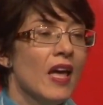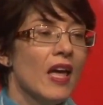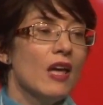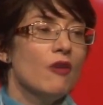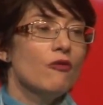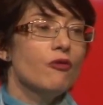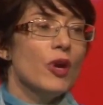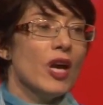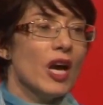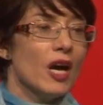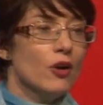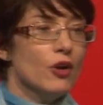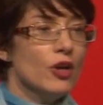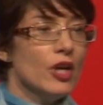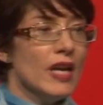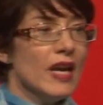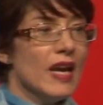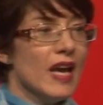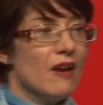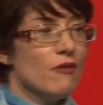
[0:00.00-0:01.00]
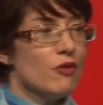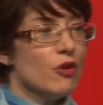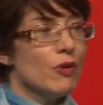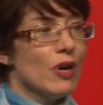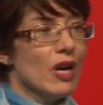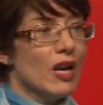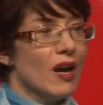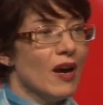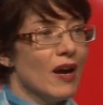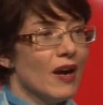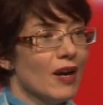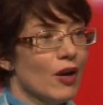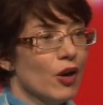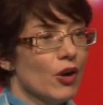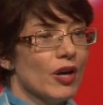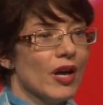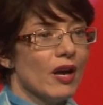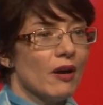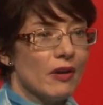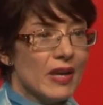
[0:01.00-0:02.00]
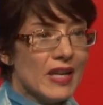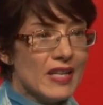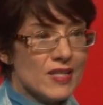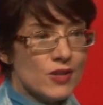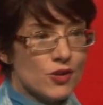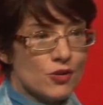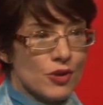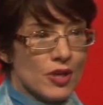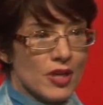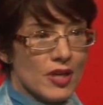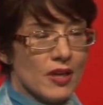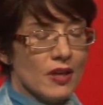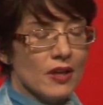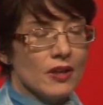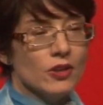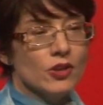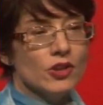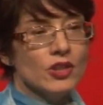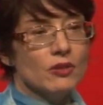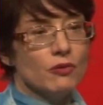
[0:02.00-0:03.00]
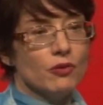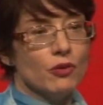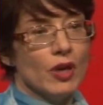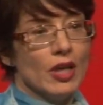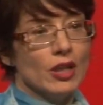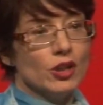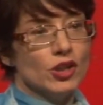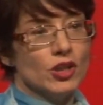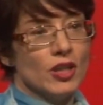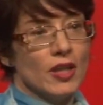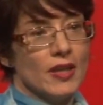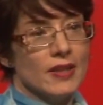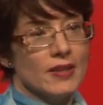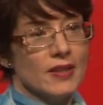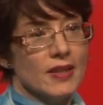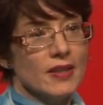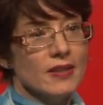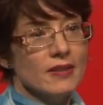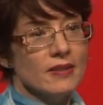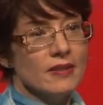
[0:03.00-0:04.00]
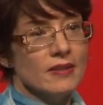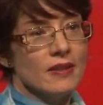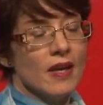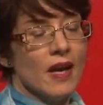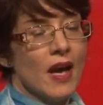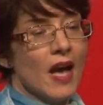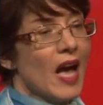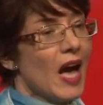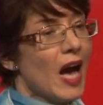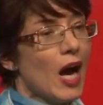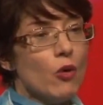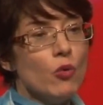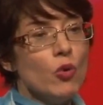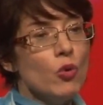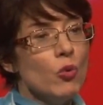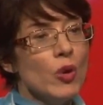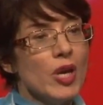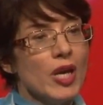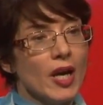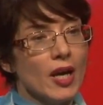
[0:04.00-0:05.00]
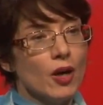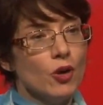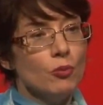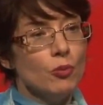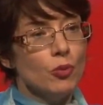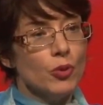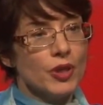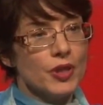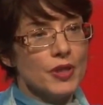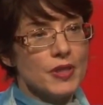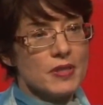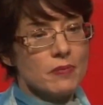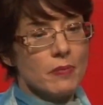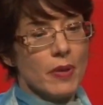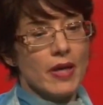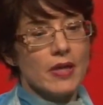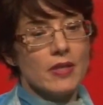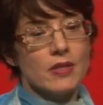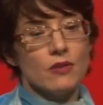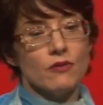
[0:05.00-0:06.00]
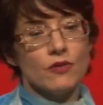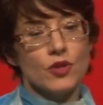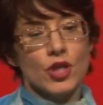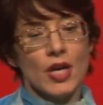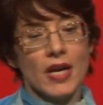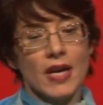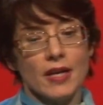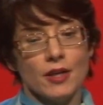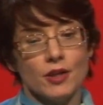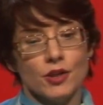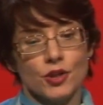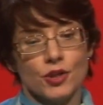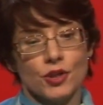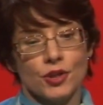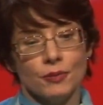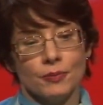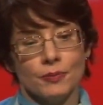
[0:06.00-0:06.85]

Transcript: If we only ever rely on our history to differentiate us, how will we cope with this pace of change?